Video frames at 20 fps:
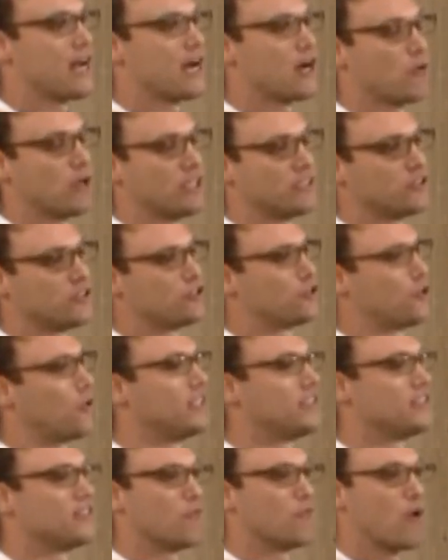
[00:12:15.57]
there who has a
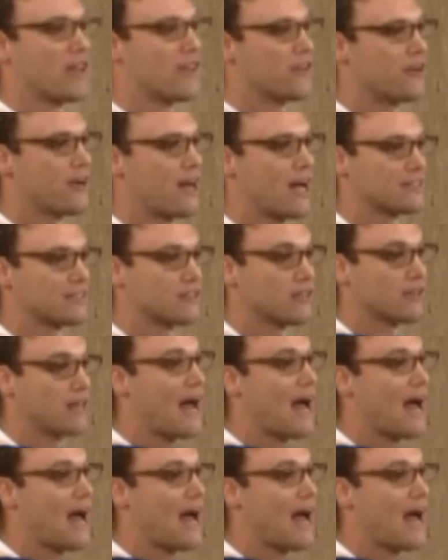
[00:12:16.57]
choice of whether or not to